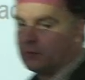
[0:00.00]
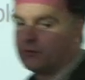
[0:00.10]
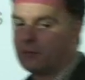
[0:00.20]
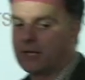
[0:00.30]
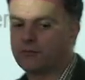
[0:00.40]

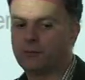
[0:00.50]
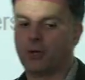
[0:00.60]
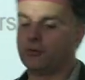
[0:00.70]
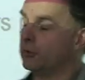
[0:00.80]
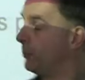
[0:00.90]
To
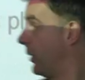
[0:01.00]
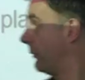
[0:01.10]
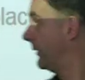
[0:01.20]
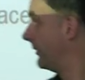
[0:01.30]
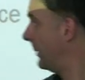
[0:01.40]
maximise your
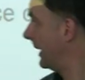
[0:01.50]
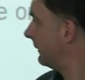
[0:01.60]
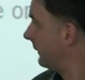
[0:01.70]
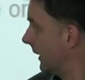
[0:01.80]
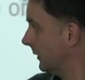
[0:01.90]

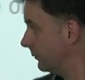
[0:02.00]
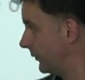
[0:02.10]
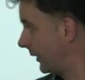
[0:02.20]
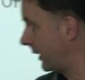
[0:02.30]
profitability, to